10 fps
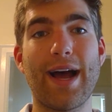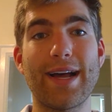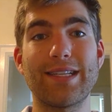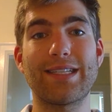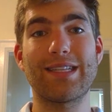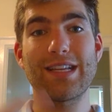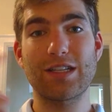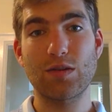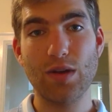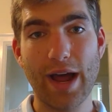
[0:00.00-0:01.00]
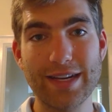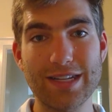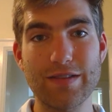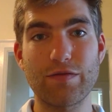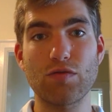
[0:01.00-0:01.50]
as this
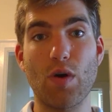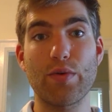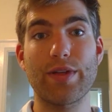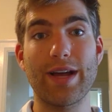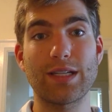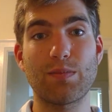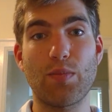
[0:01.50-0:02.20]
idea of growth has